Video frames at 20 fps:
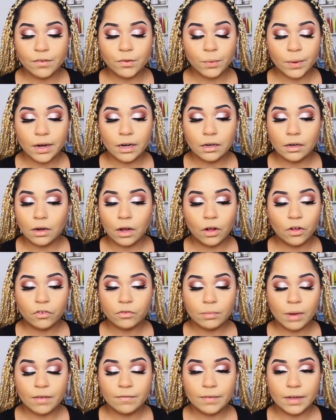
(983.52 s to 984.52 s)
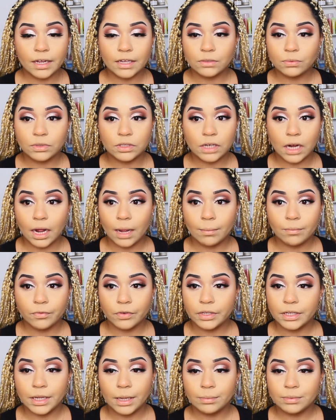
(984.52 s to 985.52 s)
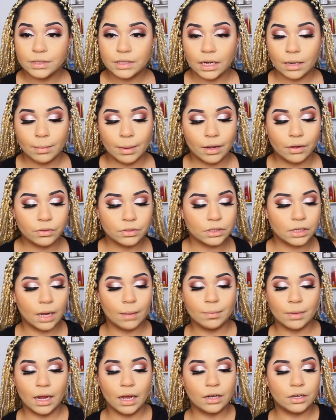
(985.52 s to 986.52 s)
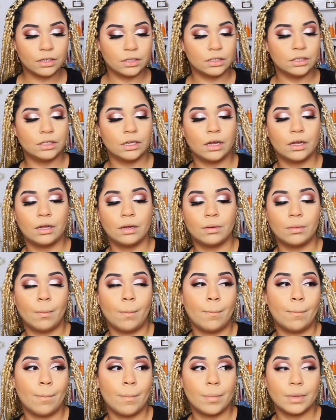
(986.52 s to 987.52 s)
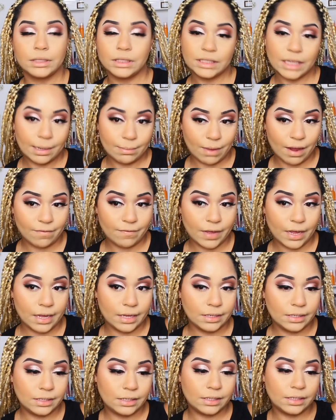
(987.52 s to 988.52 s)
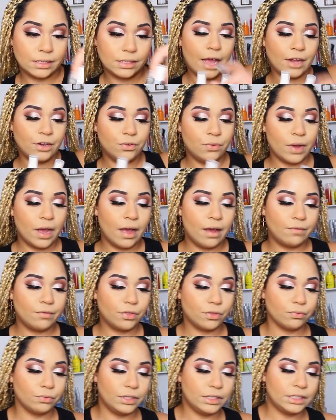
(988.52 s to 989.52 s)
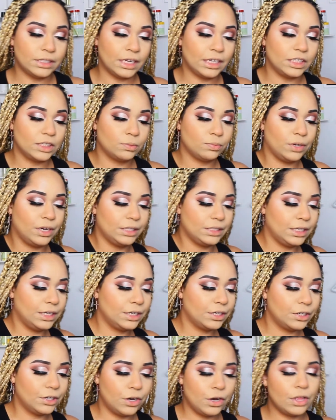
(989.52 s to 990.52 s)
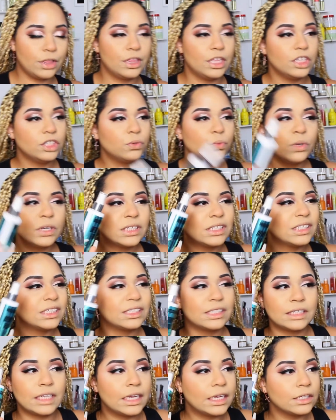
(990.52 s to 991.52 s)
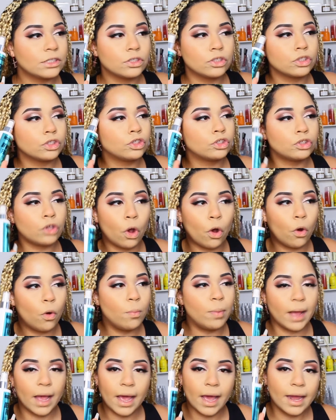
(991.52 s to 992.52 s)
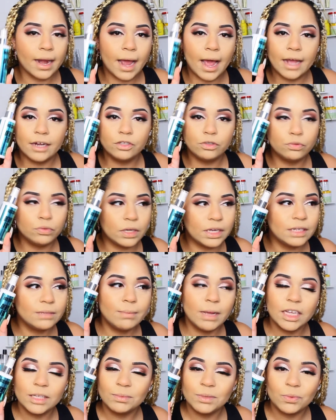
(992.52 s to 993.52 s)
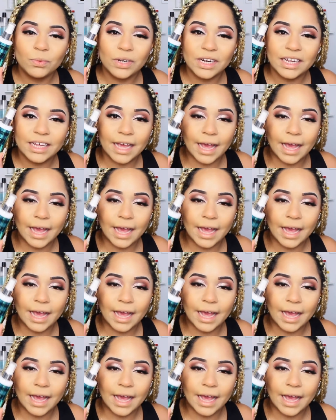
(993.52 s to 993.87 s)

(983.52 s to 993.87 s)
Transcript: everywhere, all over my face, which I'm really upset about. I'm not gonna set my face. I do have 3 setting sprays here. This one stinks so bad. It makes me want to